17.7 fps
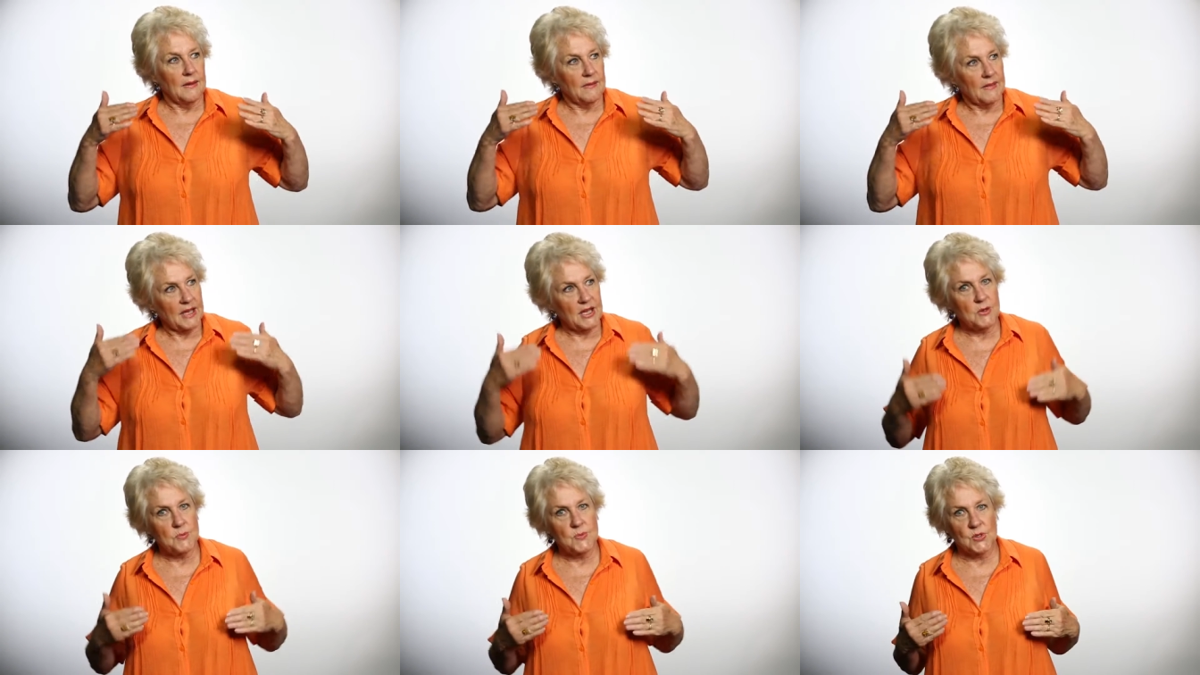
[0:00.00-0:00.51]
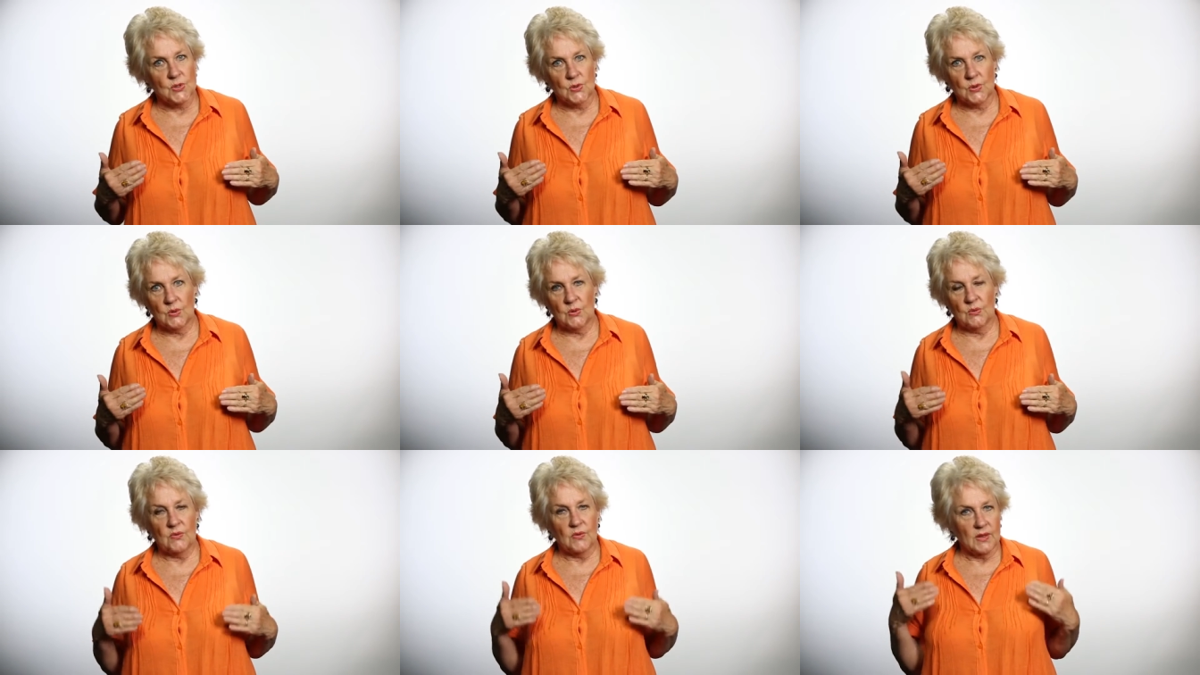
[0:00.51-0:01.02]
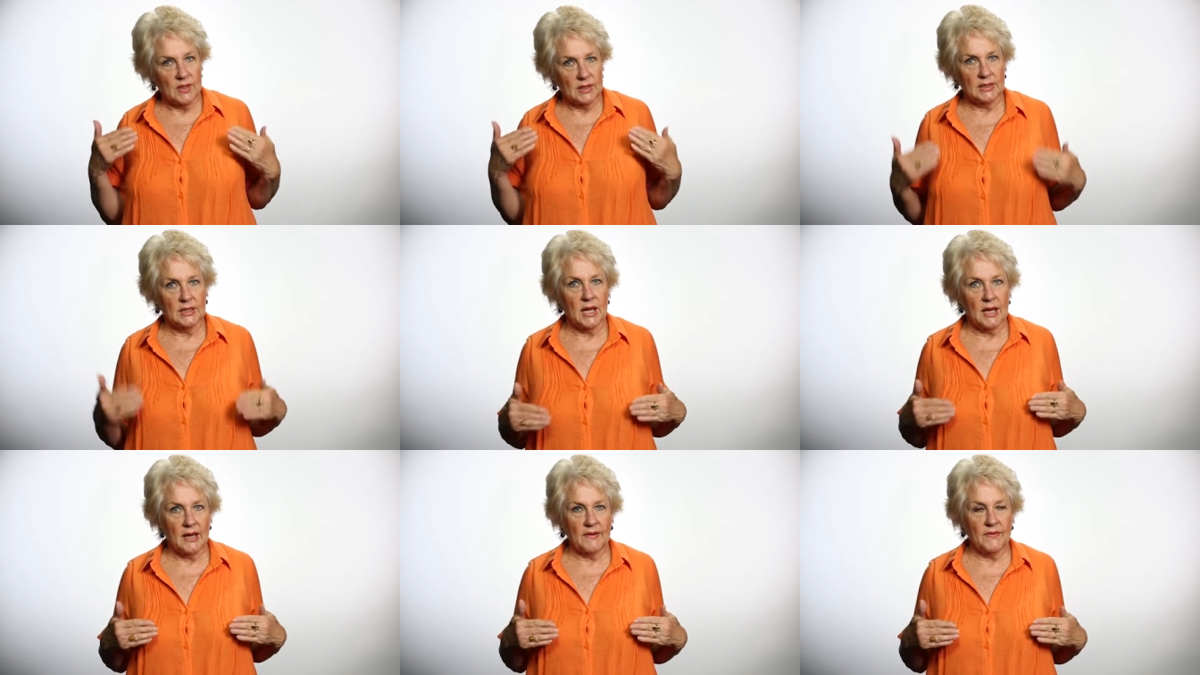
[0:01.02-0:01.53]
They observe
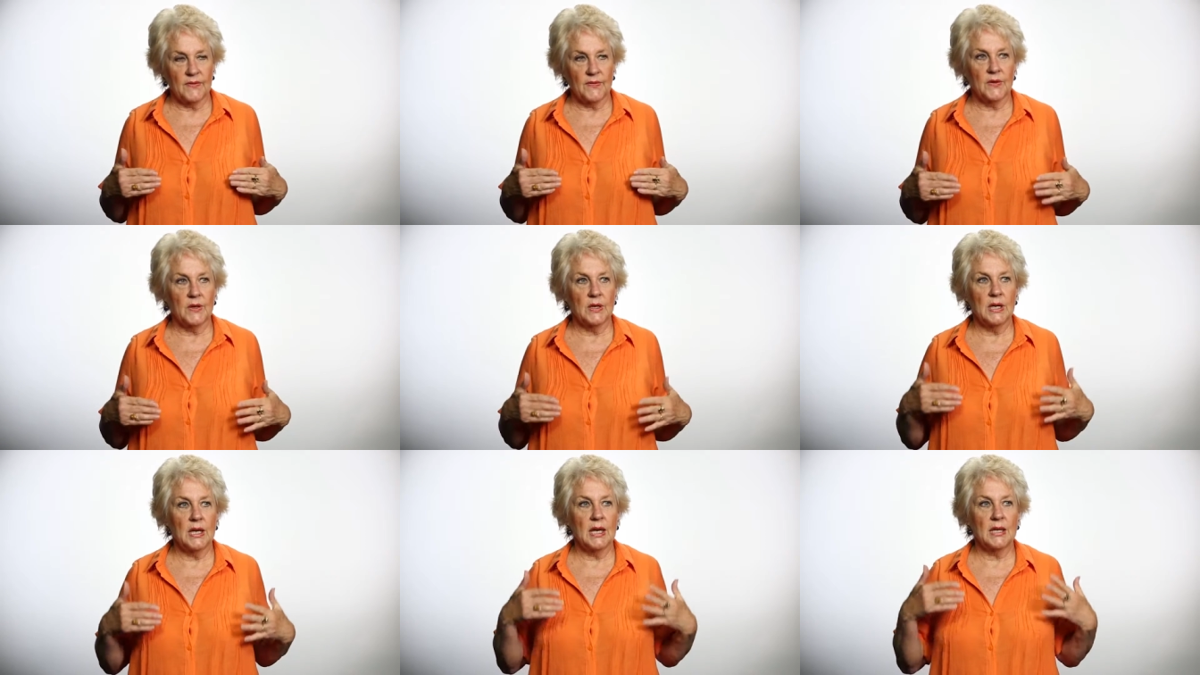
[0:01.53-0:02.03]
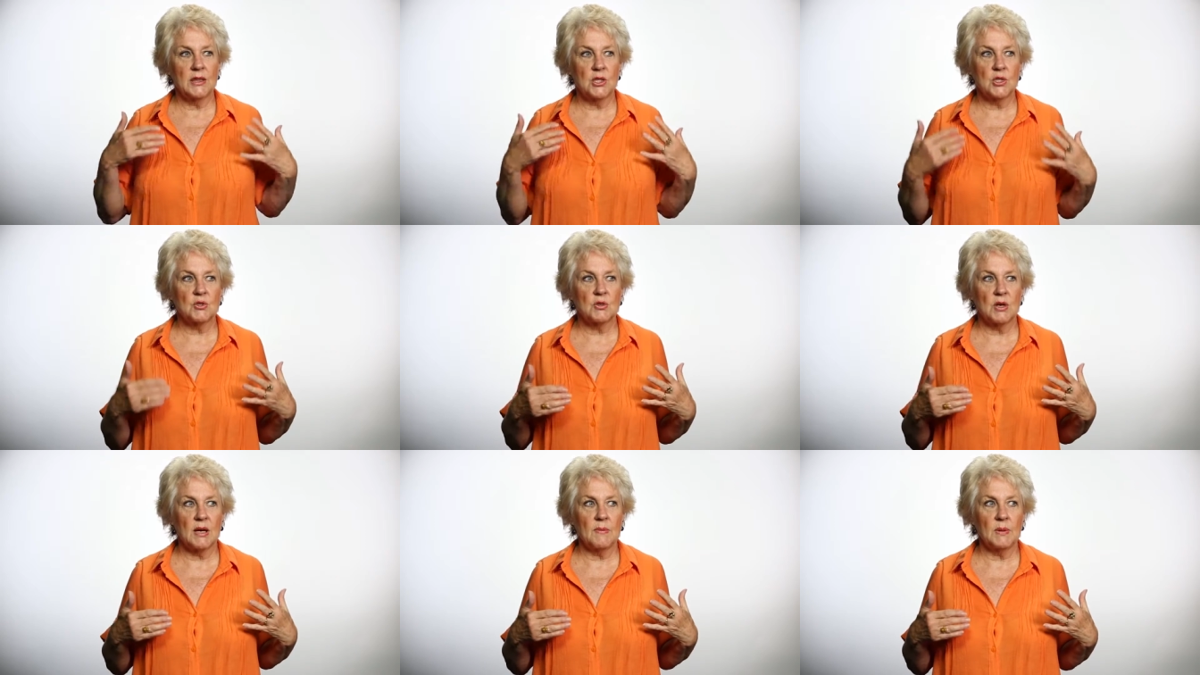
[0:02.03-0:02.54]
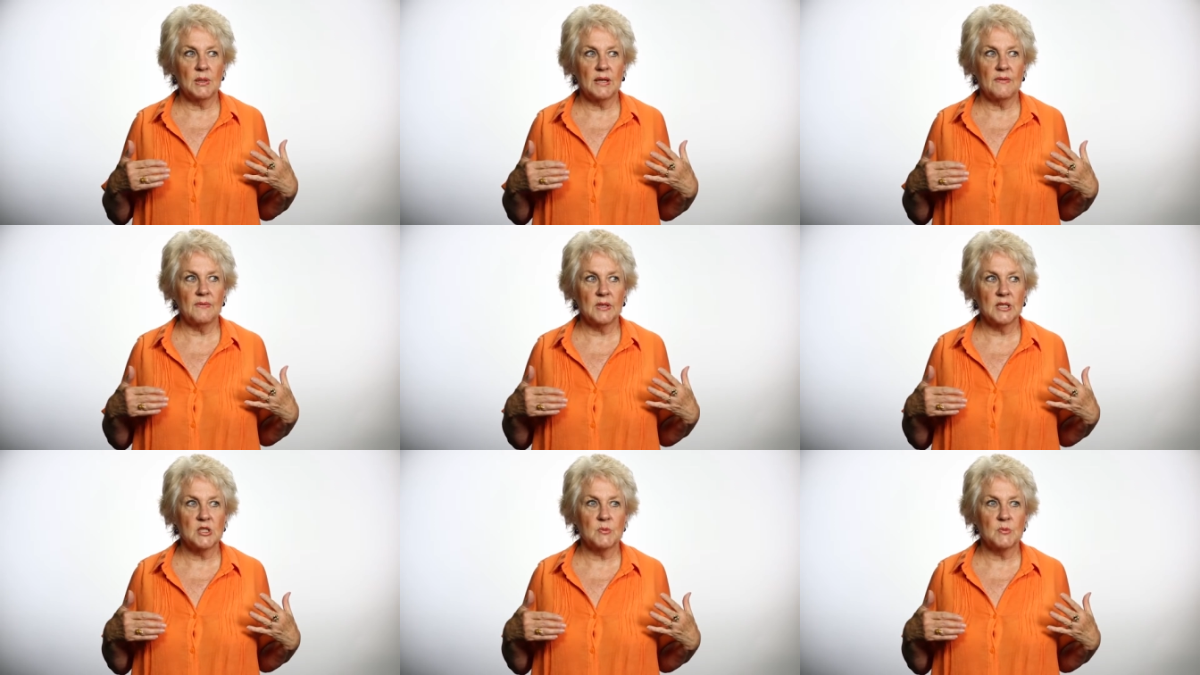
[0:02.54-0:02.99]
life. At the tribal level,